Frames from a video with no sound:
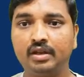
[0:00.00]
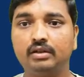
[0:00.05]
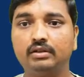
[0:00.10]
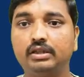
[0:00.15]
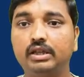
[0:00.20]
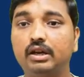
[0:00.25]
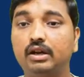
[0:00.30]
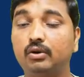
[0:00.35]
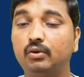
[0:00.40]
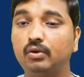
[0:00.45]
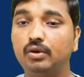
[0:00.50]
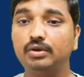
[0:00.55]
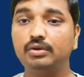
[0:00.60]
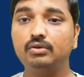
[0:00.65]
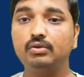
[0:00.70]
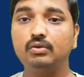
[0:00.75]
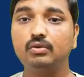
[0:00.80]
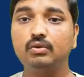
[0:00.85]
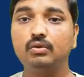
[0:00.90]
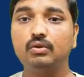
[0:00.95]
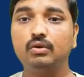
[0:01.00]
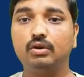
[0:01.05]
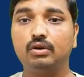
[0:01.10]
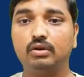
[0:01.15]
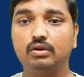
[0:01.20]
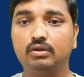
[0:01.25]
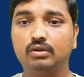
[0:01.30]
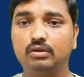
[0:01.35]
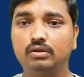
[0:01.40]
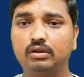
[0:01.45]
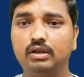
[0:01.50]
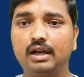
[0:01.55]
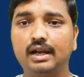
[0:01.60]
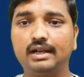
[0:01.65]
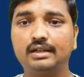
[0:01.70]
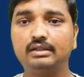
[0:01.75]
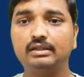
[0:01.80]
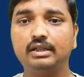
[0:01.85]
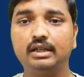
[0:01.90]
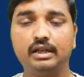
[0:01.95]
they are going to
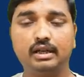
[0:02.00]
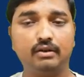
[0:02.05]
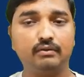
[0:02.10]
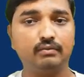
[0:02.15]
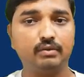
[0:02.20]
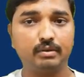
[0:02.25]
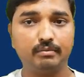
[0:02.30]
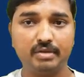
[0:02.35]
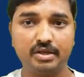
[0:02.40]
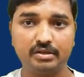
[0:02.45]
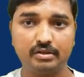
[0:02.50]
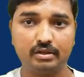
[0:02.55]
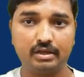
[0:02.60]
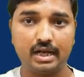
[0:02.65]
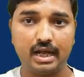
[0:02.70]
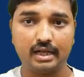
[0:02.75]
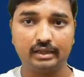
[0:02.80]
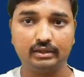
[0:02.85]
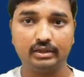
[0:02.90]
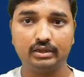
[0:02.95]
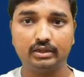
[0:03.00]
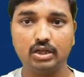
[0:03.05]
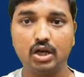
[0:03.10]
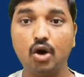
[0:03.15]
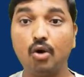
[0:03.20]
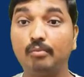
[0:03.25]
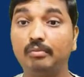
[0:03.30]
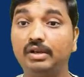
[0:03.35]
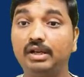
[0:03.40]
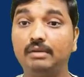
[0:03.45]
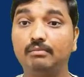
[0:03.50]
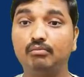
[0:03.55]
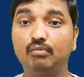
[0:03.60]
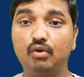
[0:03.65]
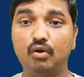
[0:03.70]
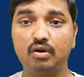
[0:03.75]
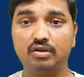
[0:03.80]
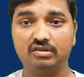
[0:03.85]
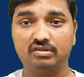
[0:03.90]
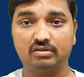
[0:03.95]
collect the information like that, how many
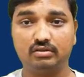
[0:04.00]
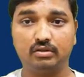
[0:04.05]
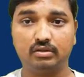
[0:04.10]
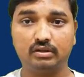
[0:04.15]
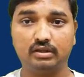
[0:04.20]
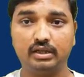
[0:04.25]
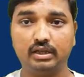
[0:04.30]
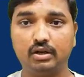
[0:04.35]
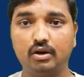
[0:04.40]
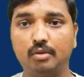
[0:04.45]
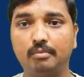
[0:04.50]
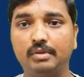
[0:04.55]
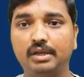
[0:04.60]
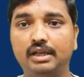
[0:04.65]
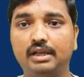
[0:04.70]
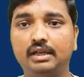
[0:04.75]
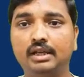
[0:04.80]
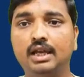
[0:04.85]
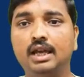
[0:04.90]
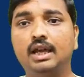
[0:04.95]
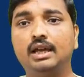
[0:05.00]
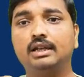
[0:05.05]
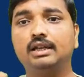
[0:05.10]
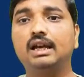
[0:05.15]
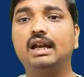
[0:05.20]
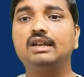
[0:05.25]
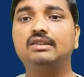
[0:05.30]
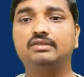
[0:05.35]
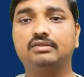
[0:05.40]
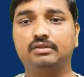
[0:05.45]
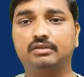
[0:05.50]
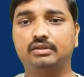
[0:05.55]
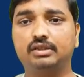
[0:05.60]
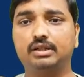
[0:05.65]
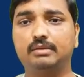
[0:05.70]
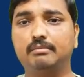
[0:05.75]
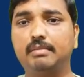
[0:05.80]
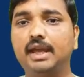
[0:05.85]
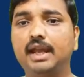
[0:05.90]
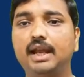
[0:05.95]
boys are there, how many girls are
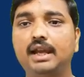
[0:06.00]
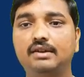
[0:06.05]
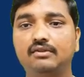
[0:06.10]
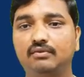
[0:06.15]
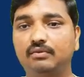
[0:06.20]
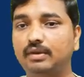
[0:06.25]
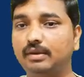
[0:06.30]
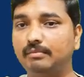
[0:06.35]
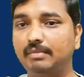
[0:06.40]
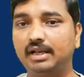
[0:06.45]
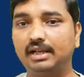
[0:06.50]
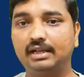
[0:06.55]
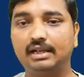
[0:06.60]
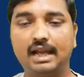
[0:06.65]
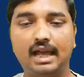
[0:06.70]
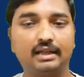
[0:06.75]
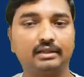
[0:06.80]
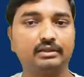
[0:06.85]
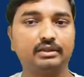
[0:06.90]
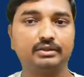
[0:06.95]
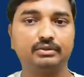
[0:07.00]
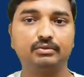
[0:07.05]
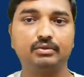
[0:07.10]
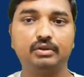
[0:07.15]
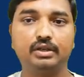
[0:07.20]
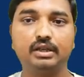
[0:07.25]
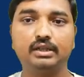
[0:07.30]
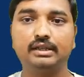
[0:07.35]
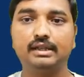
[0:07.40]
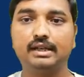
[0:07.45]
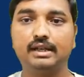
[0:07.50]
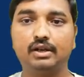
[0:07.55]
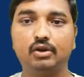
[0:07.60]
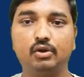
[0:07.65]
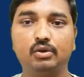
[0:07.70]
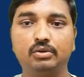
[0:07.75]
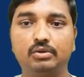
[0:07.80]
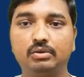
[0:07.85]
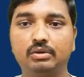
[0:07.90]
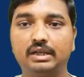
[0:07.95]
there, male and female, like that. Okay, they are
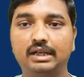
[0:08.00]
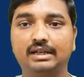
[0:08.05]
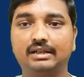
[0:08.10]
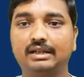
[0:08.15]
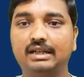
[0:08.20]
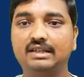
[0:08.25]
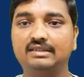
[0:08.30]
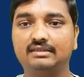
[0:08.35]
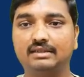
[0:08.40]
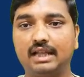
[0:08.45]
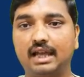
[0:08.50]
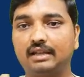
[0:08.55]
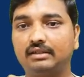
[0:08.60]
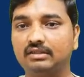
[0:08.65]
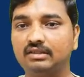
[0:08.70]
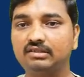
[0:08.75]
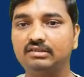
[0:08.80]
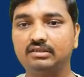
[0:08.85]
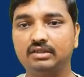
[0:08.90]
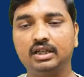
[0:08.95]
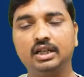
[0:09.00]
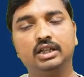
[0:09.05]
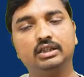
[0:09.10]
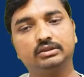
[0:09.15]
going to categorize like this.